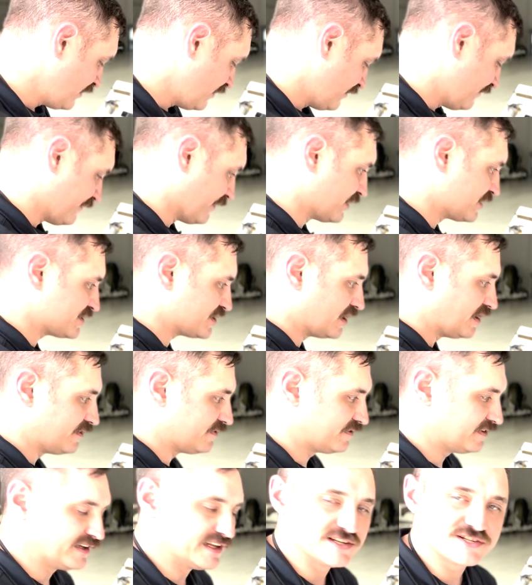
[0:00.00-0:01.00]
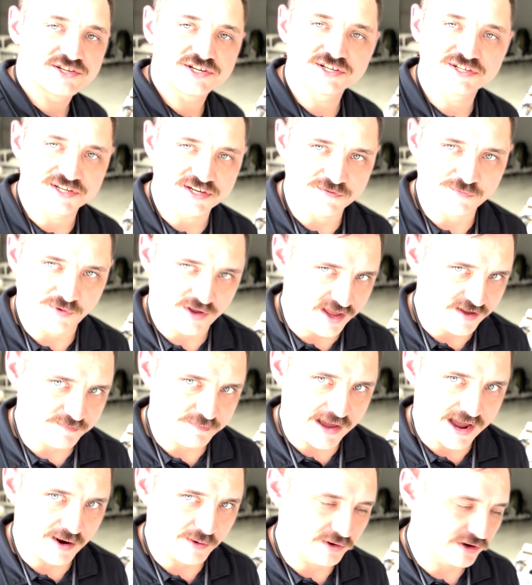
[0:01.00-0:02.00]
First off, let's just see if we have
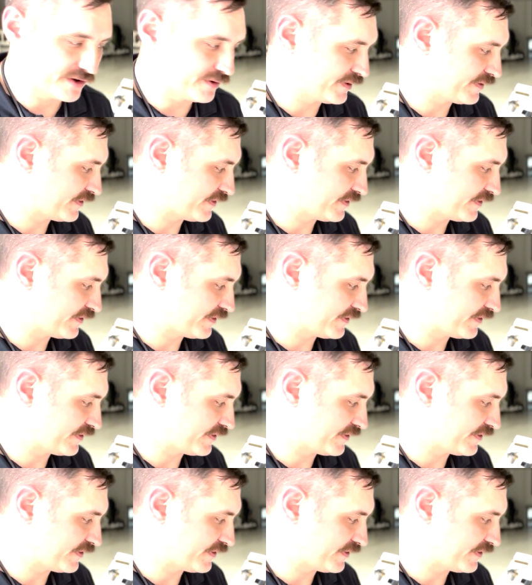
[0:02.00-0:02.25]
power going